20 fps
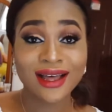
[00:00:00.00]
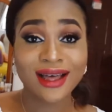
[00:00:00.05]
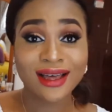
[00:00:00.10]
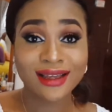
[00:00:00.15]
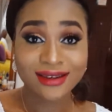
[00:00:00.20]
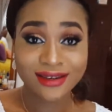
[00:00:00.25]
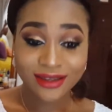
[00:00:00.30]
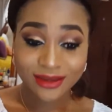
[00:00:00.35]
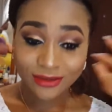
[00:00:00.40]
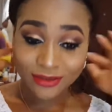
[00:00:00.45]

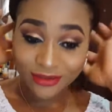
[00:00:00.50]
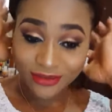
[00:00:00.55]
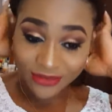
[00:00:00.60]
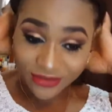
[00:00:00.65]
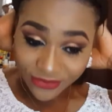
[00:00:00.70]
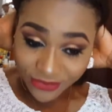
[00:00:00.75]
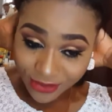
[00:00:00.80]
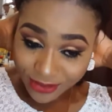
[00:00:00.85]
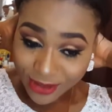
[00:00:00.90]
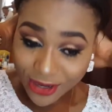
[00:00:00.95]
and
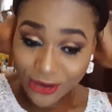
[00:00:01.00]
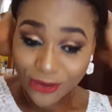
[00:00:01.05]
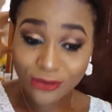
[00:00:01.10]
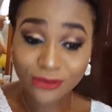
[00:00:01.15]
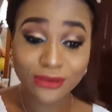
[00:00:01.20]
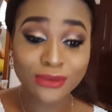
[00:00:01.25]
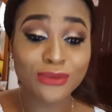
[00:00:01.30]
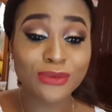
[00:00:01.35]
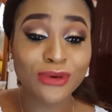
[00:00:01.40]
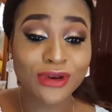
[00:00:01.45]
from
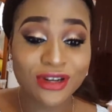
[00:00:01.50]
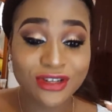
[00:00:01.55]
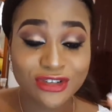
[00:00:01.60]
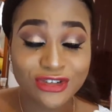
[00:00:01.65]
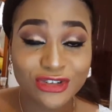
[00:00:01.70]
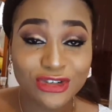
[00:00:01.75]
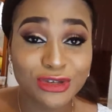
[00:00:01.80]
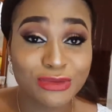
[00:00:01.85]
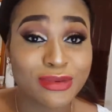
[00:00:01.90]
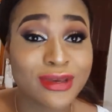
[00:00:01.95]
now onwards
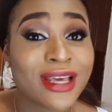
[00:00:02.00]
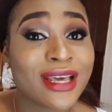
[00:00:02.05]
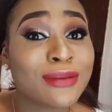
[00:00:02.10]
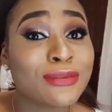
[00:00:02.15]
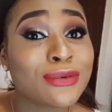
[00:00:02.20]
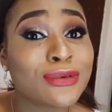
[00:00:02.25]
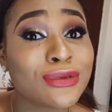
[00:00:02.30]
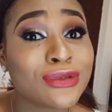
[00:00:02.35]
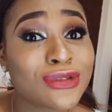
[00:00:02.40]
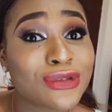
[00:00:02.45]
you should be
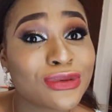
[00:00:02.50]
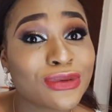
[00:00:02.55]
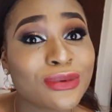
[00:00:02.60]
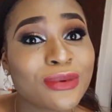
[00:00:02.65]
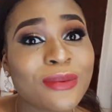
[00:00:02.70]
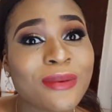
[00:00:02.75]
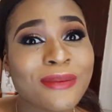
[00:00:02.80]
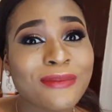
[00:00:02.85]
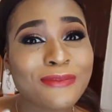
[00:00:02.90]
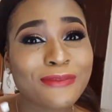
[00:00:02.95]
able
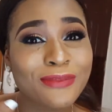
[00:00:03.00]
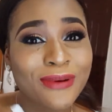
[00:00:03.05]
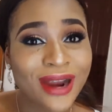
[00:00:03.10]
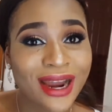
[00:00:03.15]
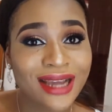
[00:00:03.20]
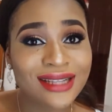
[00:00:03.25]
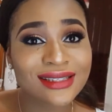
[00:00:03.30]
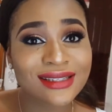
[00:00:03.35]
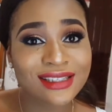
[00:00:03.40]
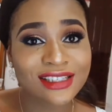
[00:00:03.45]
to
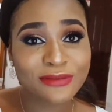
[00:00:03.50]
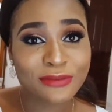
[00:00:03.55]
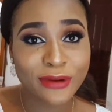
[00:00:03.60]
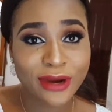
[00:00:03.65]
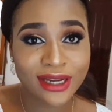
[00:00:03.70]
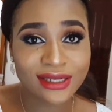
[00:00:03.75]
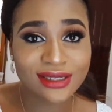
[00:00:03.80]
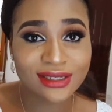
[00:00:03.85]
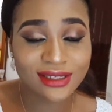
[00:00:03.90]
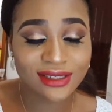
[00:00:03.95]
practice
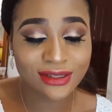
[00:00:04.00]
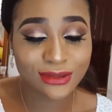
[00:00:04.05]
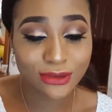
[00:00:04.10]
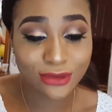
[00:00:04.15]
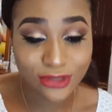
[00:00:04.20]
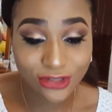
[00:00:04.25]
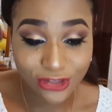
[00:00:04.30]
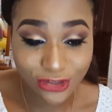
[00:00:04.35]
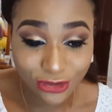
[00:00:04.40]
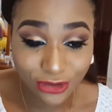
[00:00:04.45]

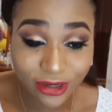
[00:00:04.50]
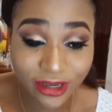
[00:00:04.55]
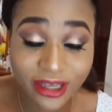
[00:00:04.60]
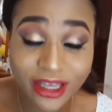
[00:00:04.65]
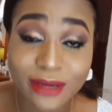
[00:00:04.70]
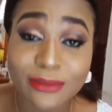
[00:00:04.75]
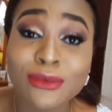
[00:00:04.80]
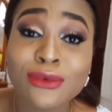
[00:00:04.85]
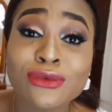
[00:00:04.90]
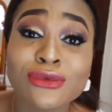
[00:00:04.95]
until you're
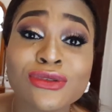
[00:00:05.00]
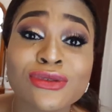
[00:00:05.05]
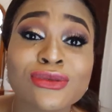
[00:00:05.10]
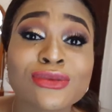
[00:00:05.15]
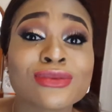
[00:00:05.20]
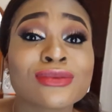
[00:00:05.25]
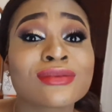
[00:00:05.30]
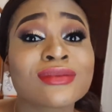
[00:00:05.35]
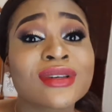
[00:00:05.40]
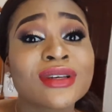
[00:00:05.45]
able
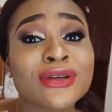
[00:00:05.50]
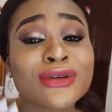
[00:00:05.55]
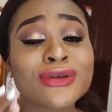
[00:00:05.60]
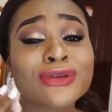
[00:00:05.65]
to